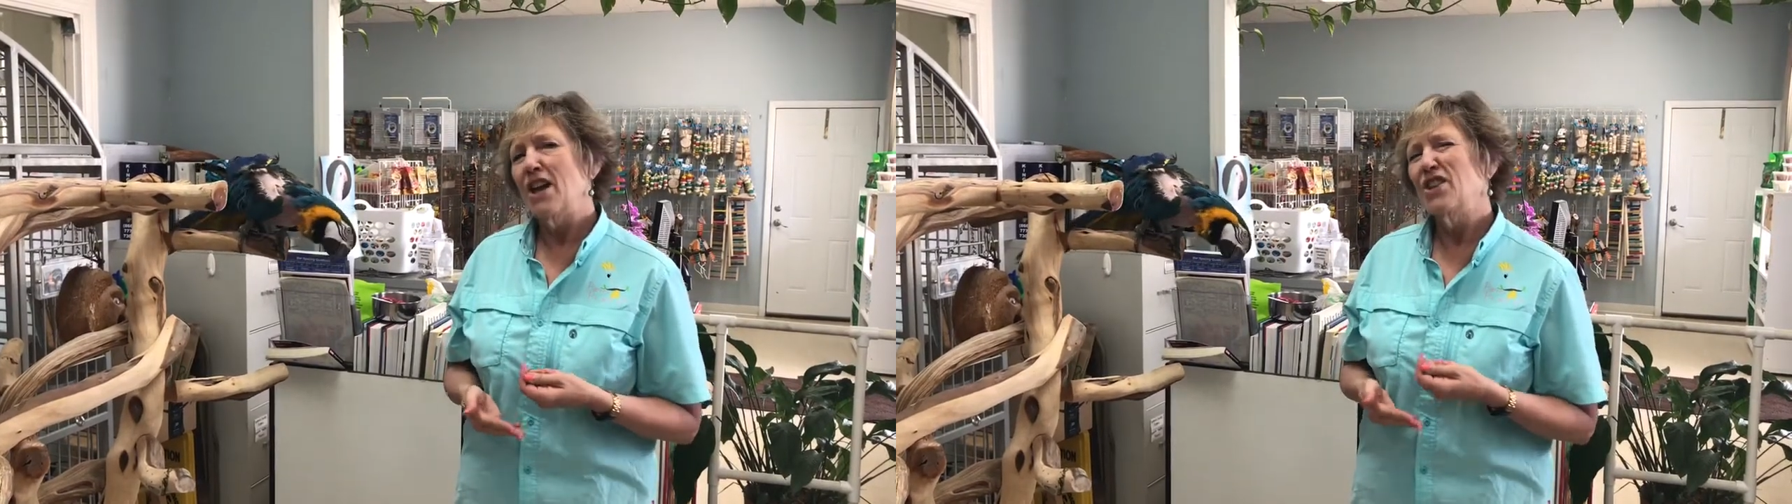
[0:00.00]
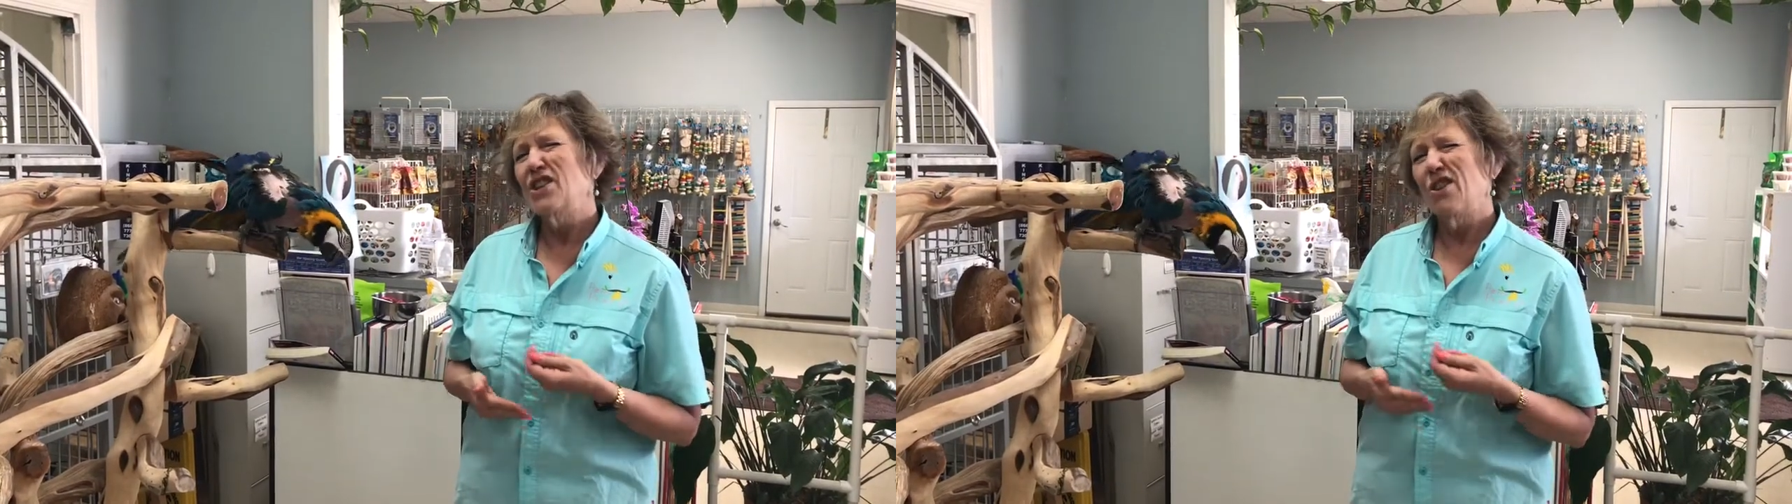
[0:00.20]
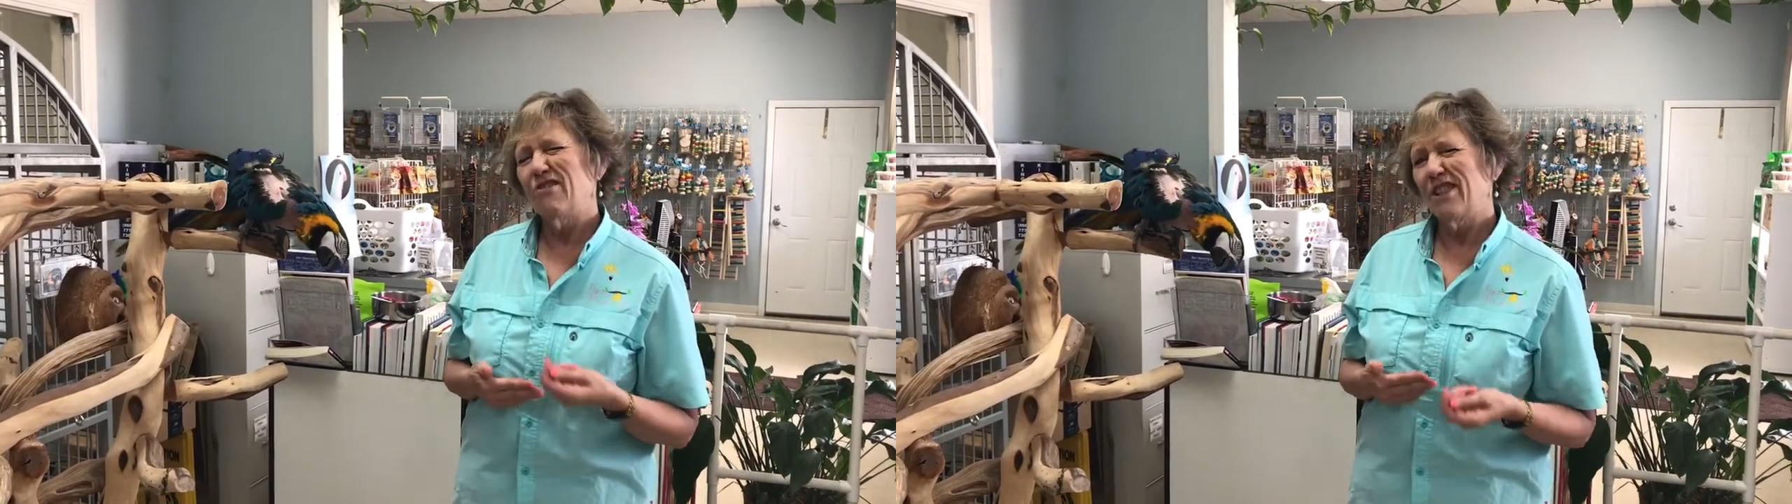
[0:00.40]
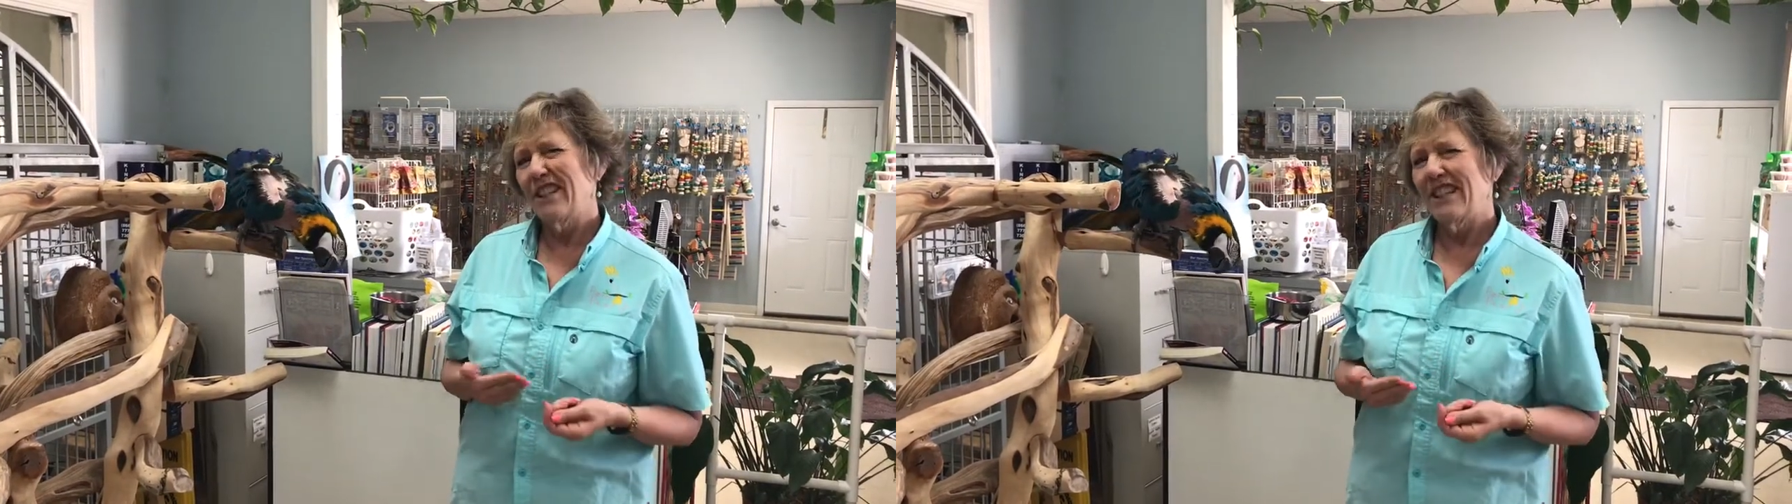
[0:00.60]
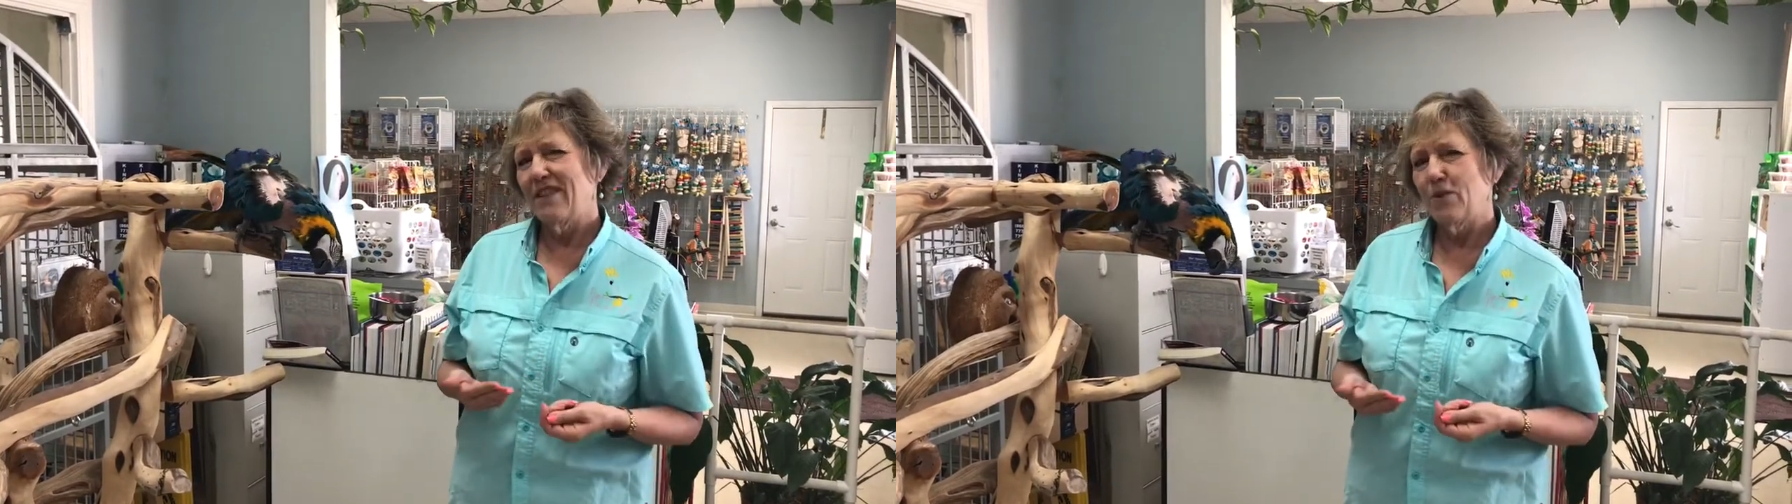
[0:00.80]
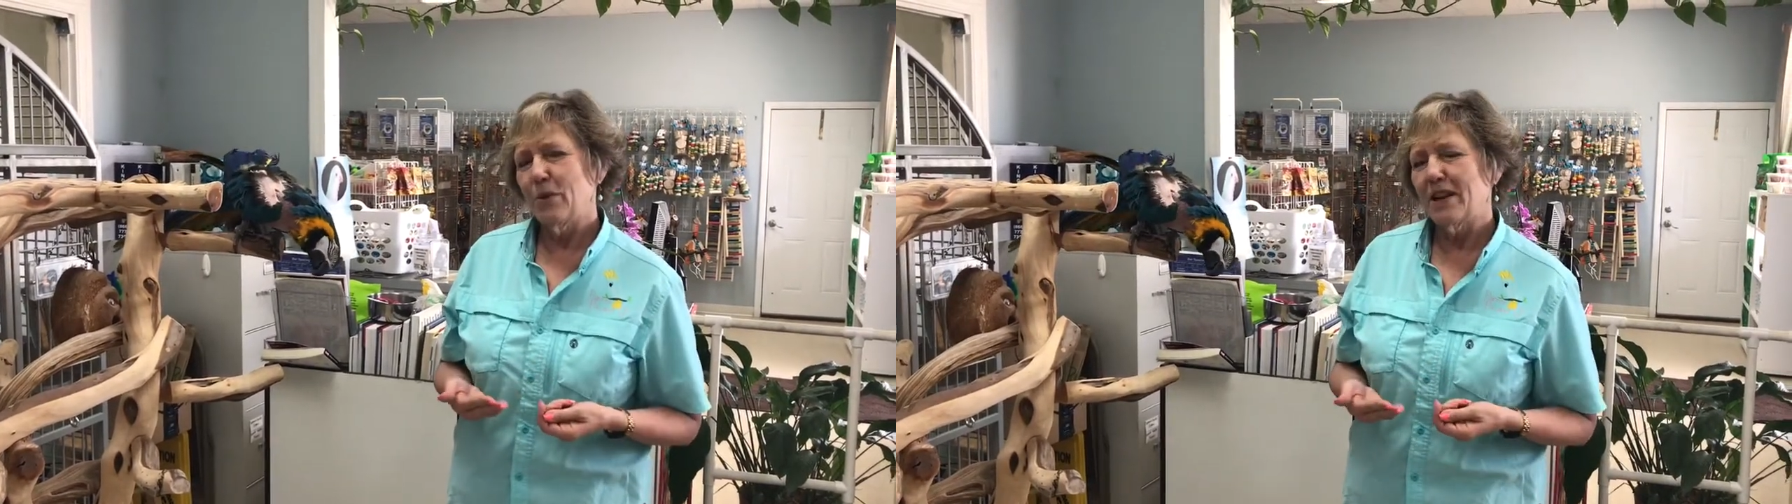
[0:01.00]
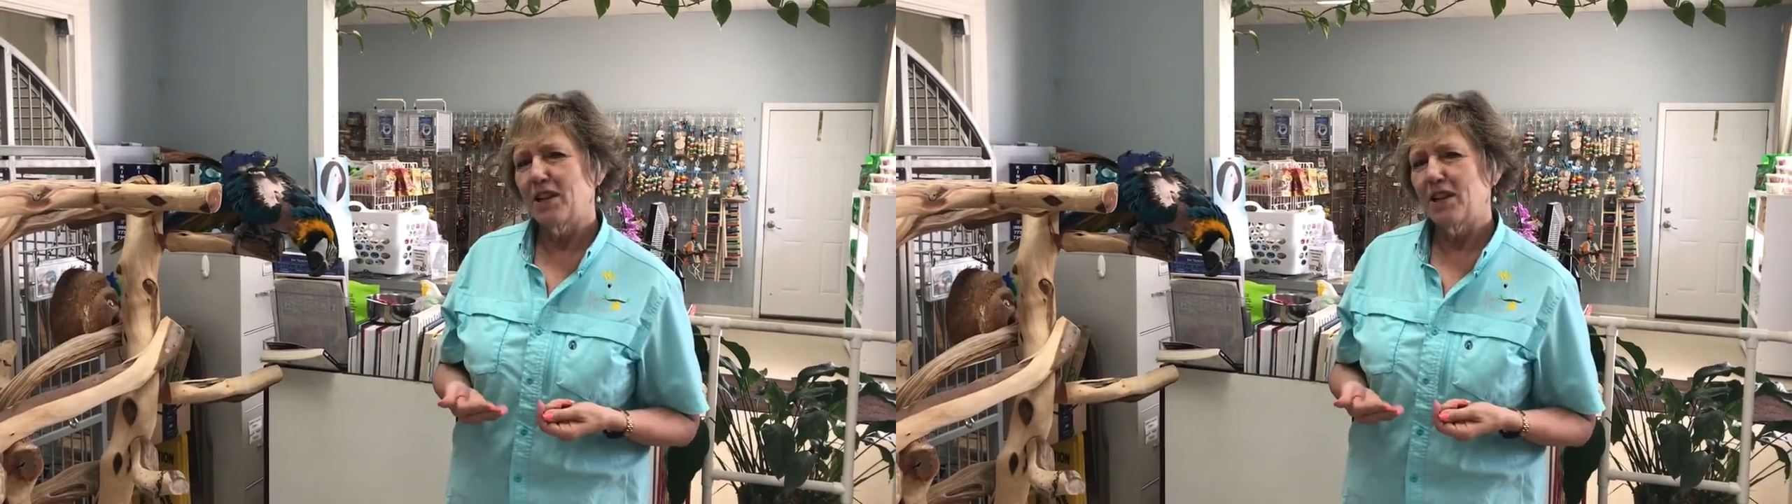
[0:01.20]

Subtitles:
don't really give you a